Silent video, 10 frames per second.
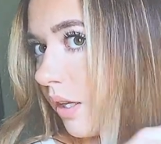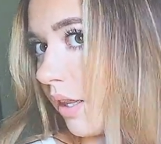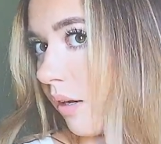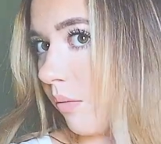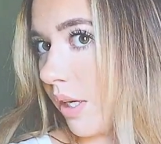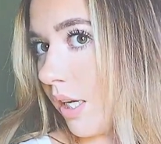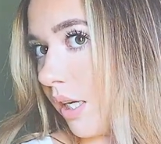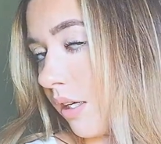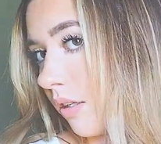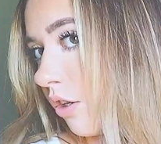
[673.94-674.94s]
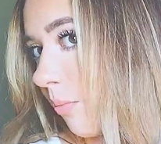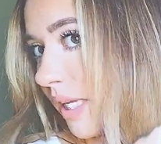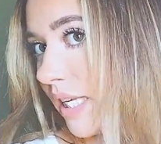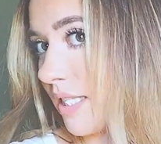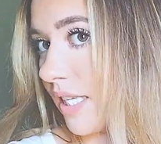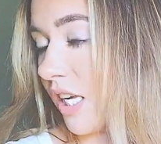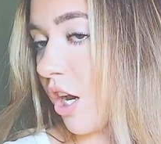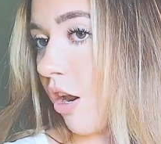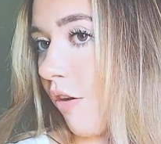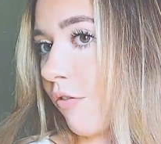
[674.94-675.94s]
that way nobody can see the
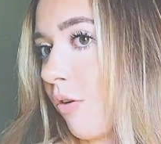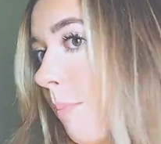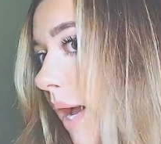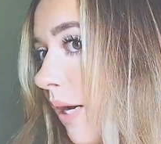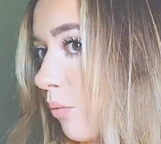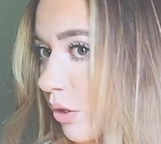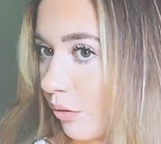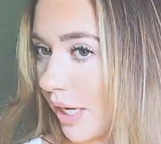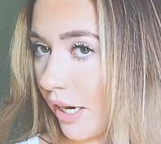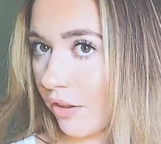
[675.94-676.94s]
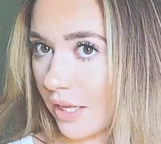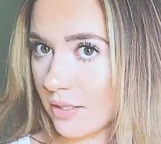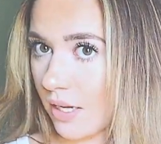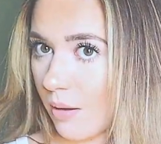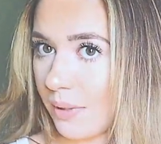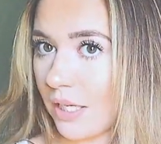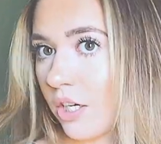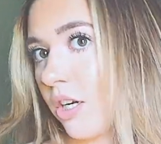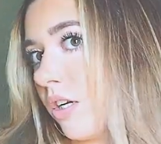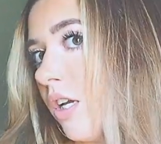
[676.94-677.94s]
cutoff from my real hair that's up
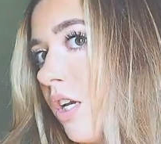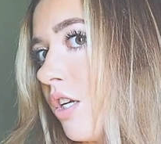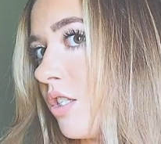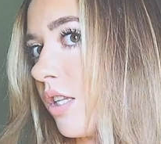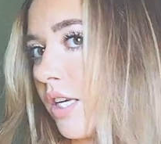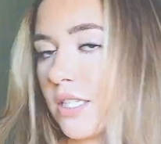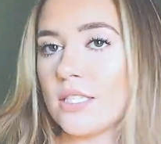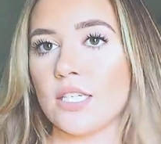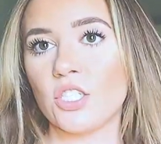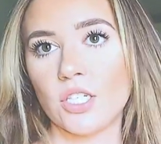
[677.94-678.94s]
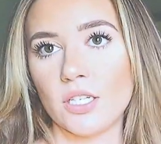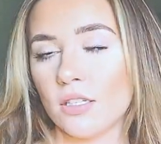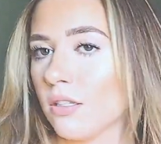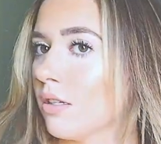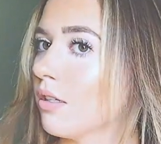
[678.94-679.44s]
here to the extension.